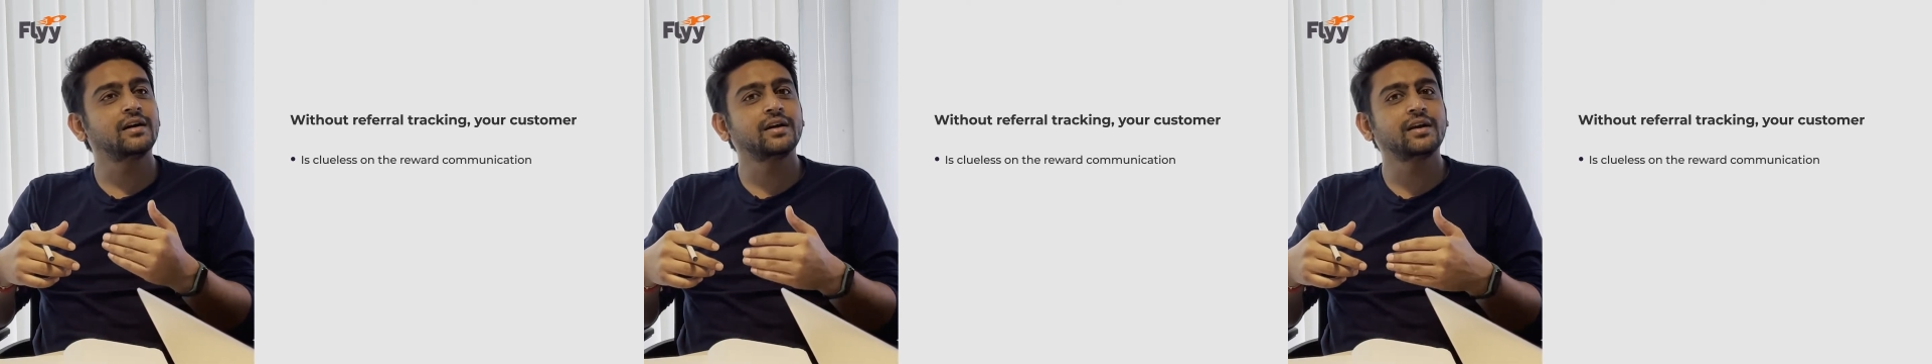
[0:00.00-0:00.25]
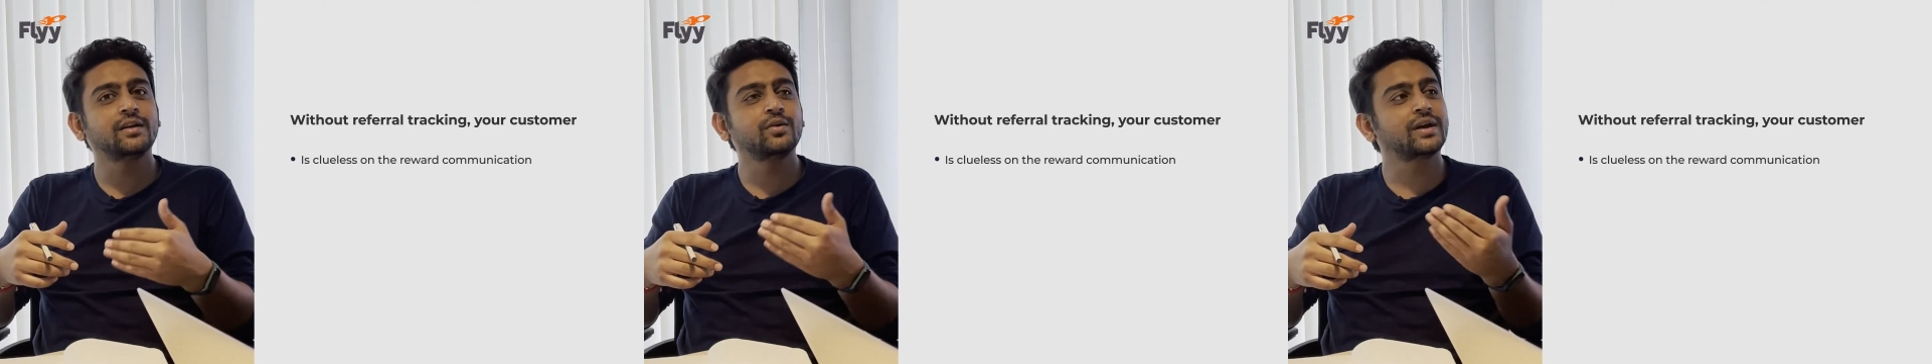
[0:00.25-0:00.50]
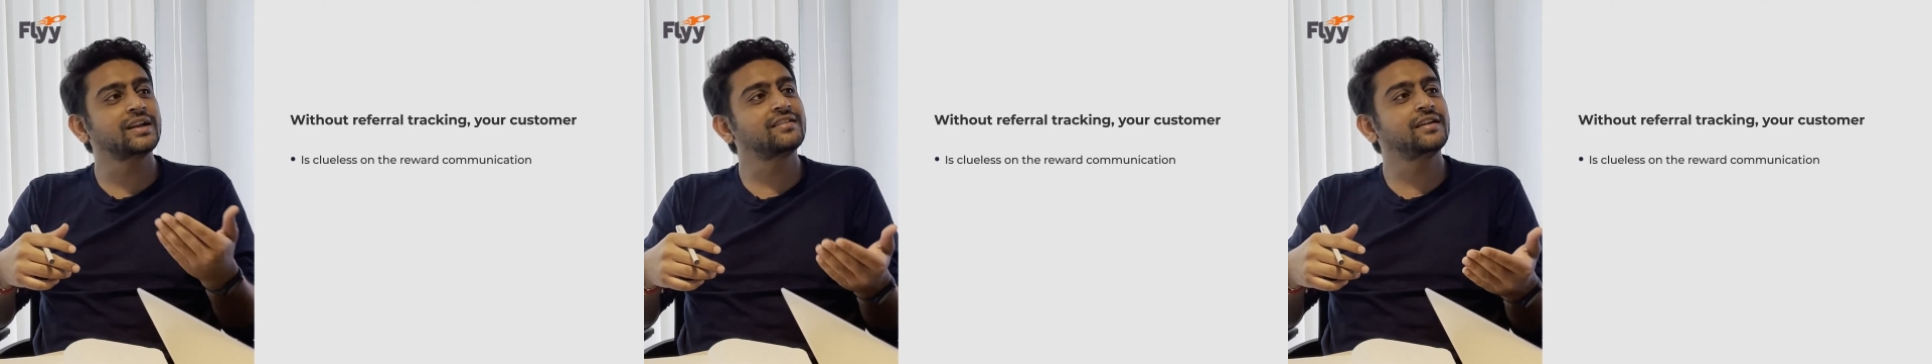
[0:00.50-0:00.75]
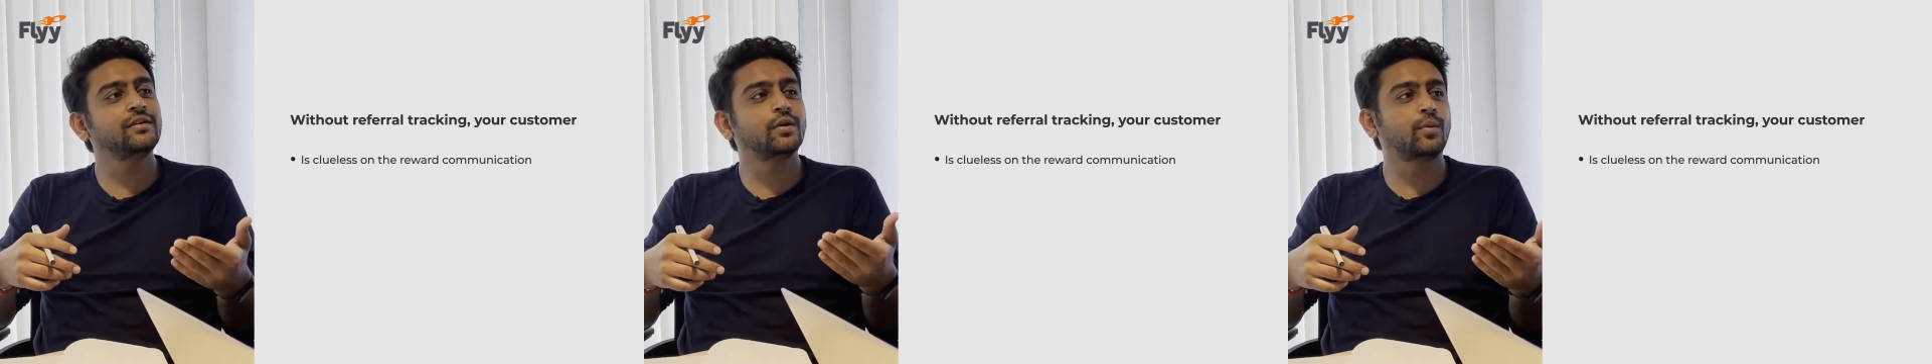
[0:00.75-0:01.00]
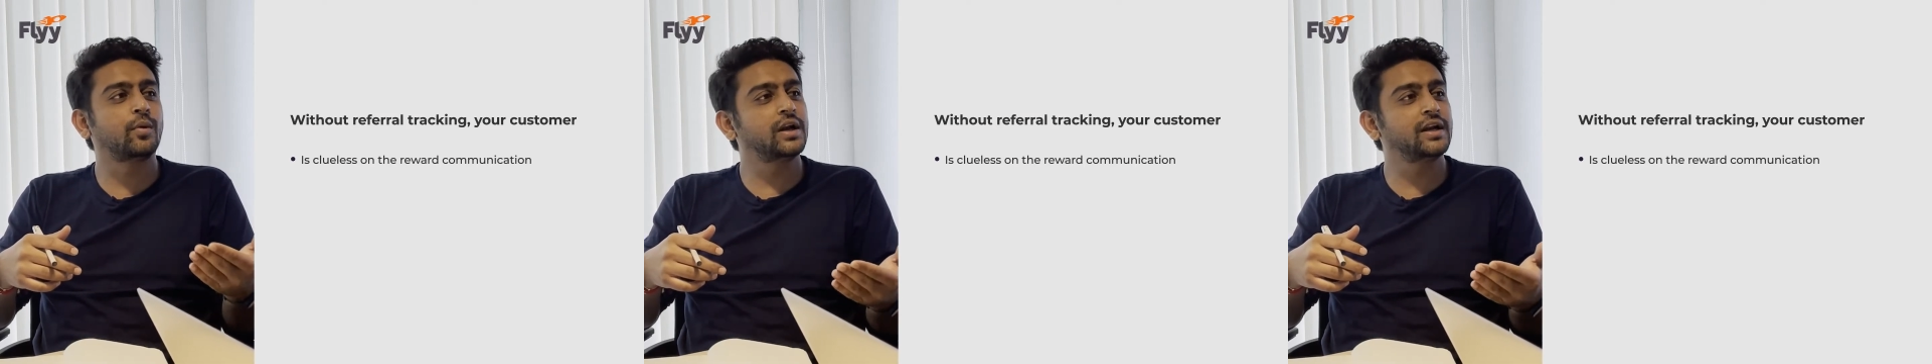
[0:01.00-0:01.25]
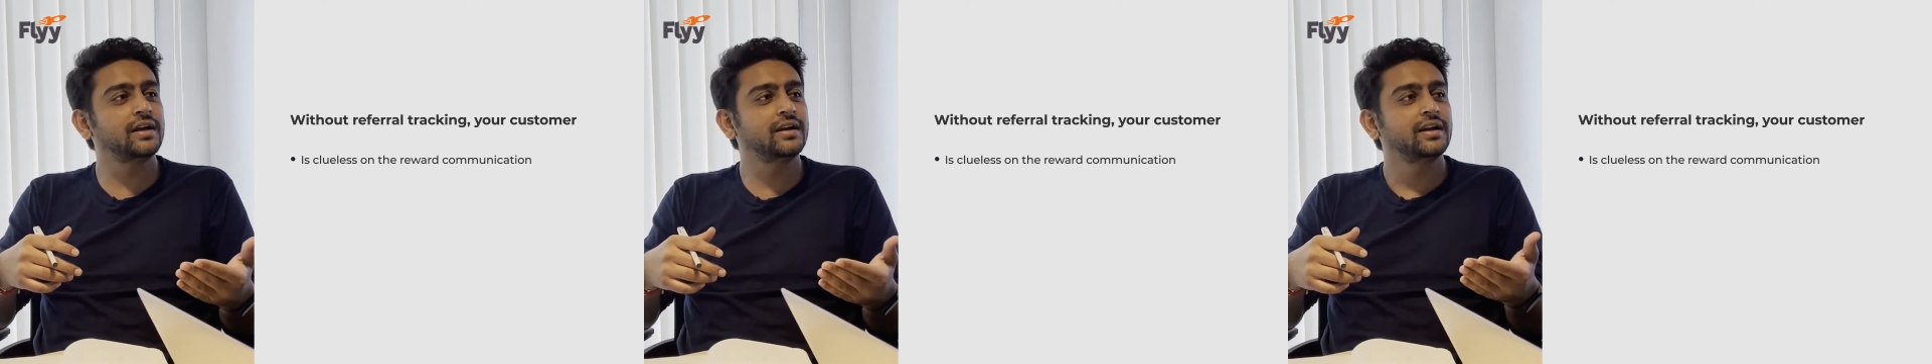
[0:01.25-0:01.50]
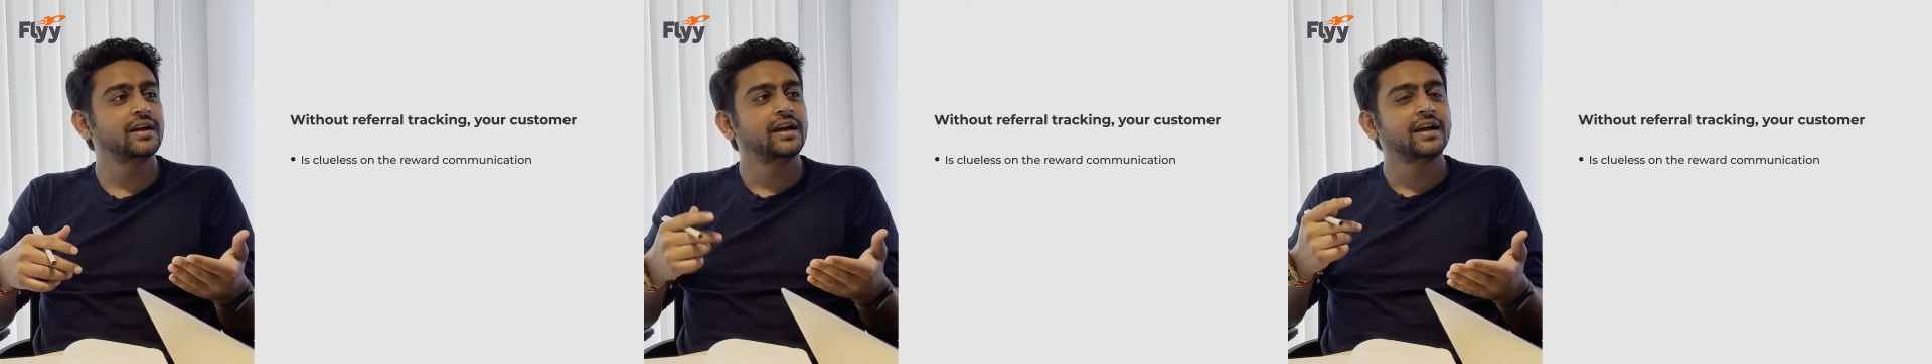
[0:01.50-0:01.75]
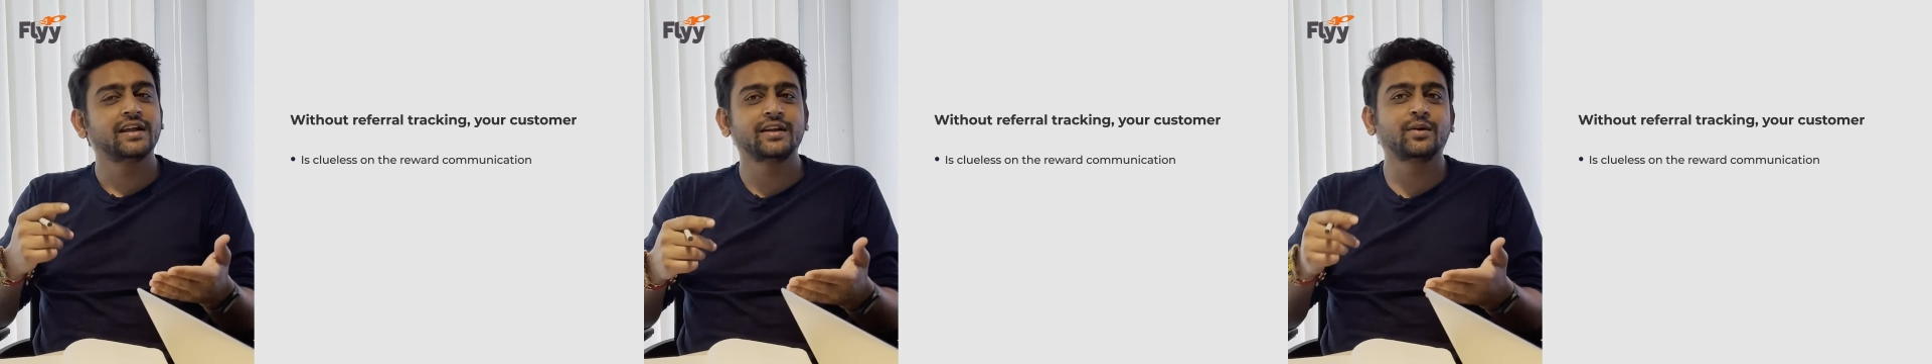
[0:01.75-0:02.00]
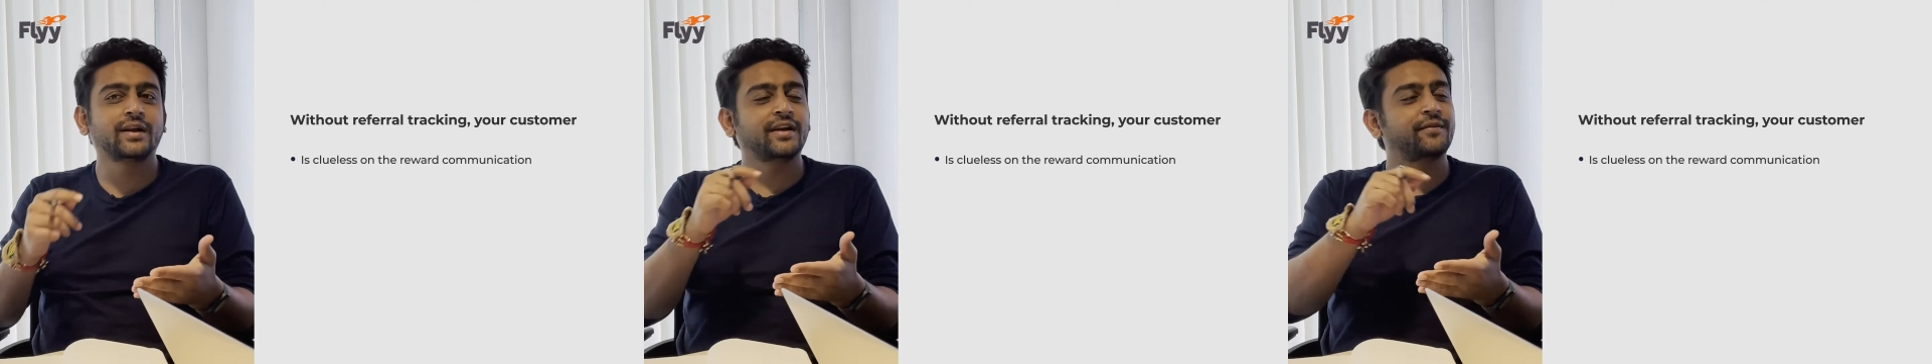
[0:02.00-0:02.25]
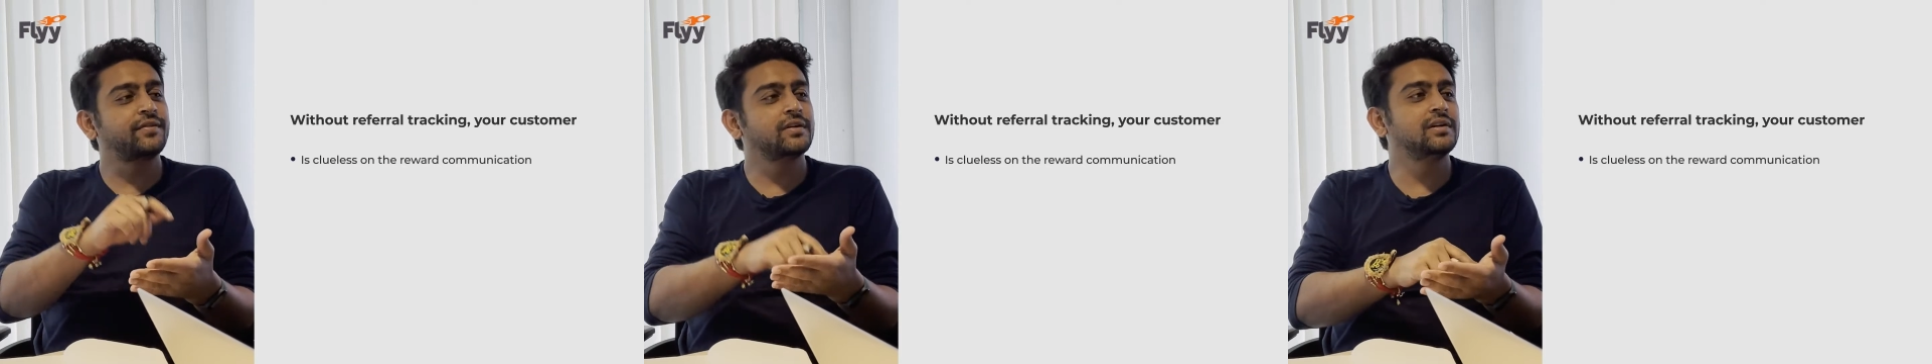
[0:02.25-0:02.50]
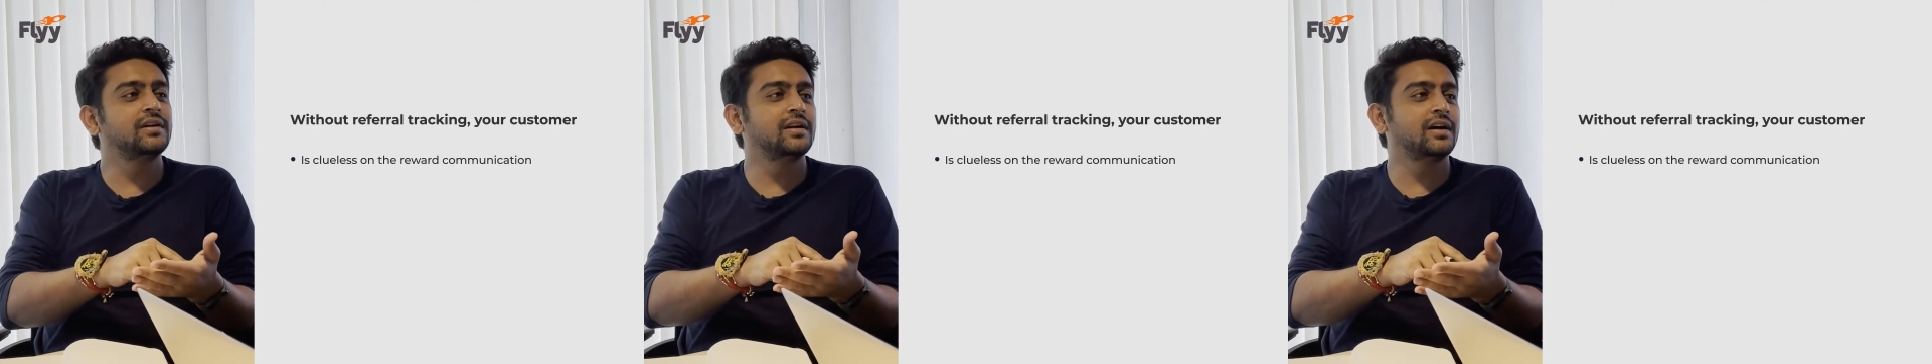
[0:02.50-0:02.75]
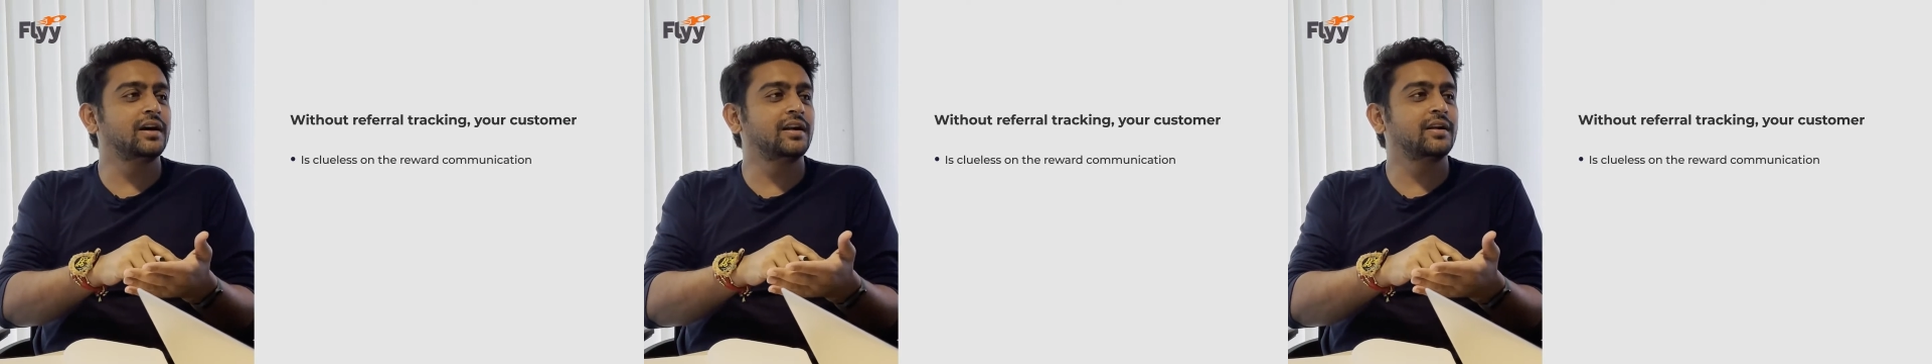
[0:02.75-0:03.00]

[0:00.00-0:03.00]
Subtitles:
you can see your wallet, your referral